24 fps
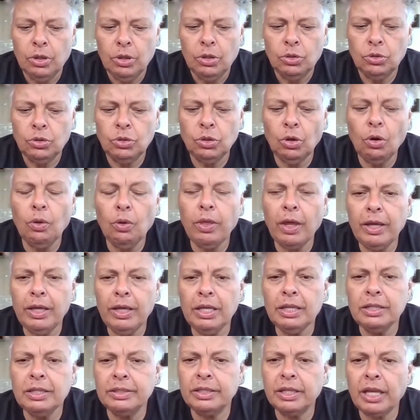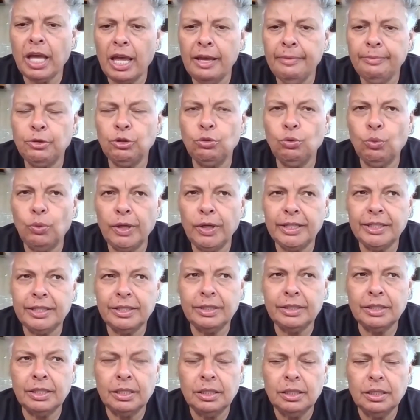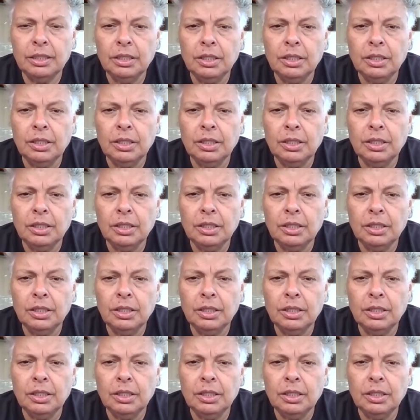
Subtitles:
So the East came to the West